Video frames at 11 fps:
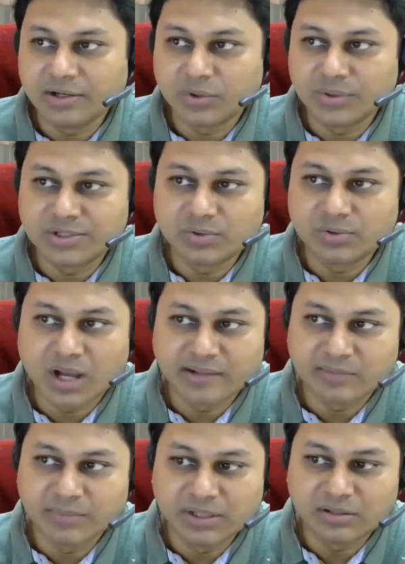request you to
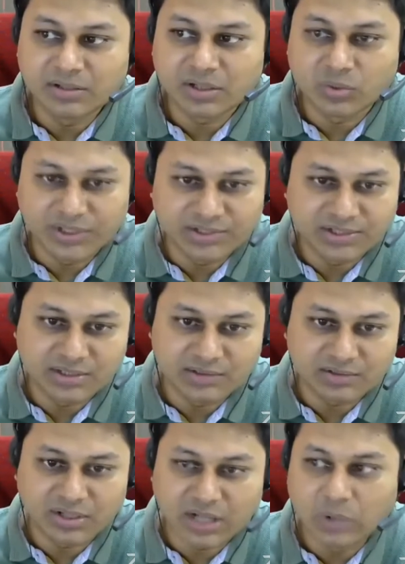ask me the
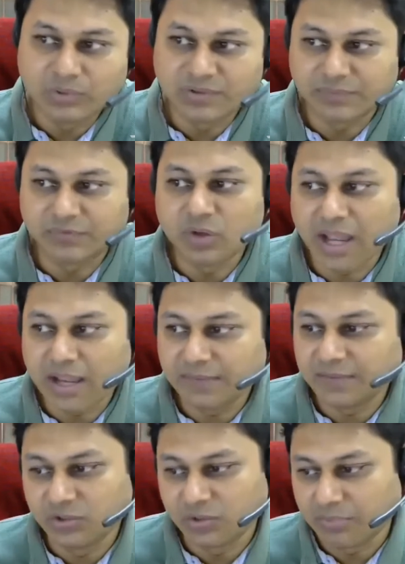questions or doubts if you have
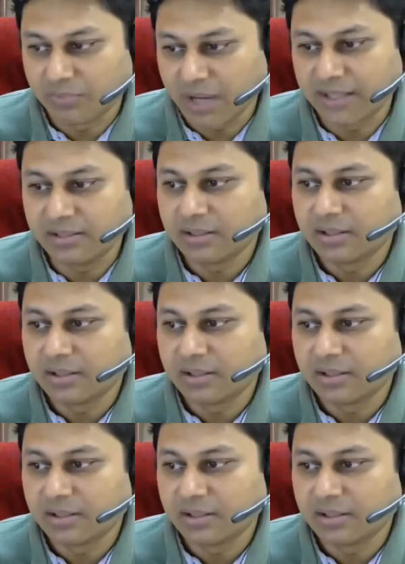in your mind,